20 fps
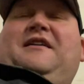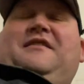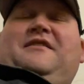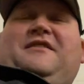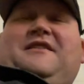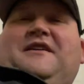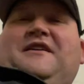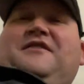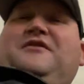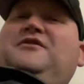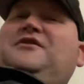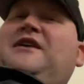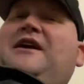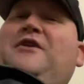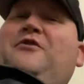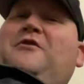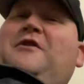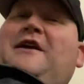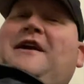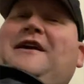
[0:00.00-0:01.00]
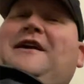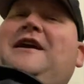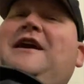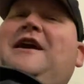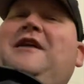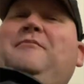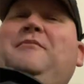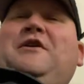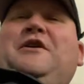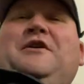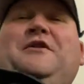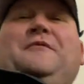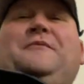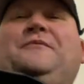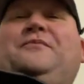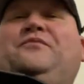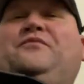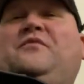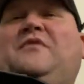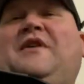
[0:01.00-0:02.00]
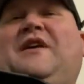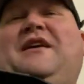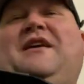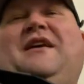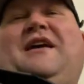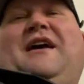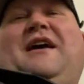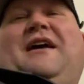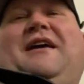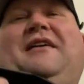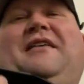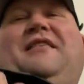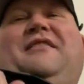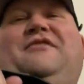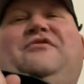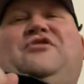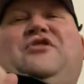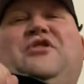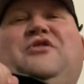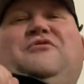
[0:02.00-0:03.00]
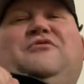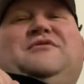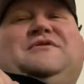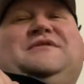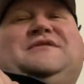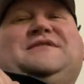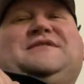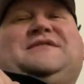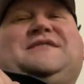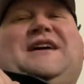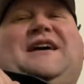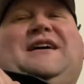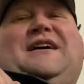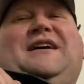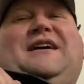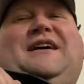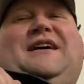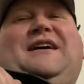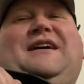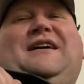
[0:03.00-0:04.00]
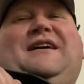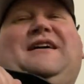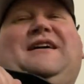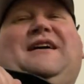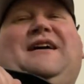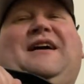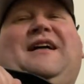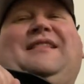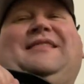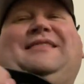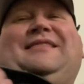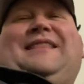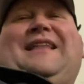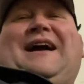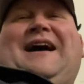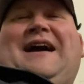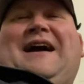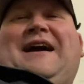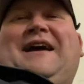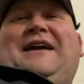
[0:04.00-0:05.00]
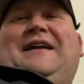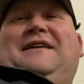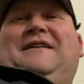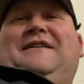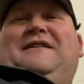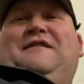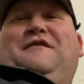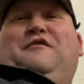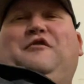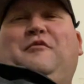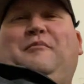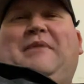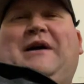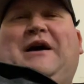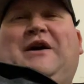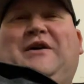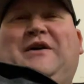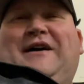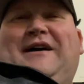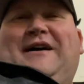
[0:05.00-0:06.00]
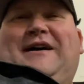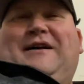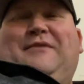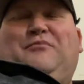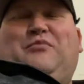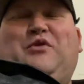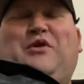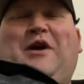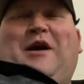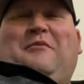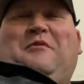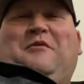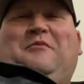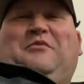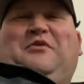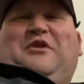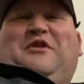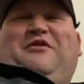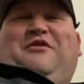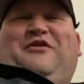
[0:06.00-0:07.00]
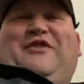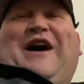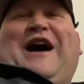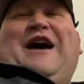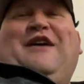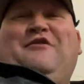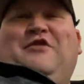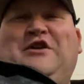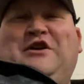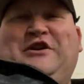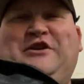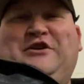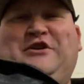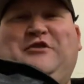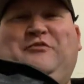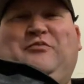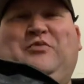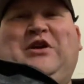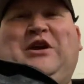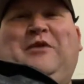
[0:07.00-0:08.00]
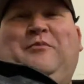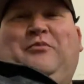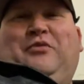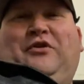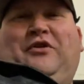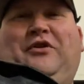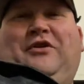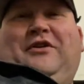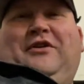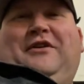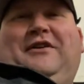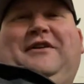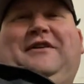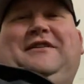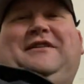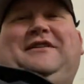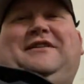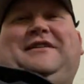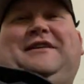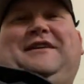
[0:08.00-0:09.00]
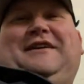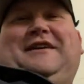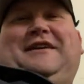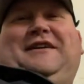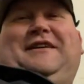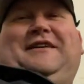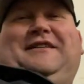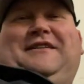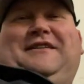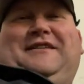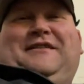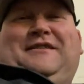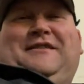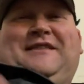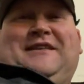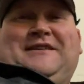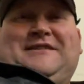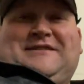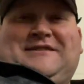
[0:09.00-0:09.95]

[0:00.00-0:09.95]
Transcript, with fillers: The other day when I came here, there was a line of about probably 500 people to get this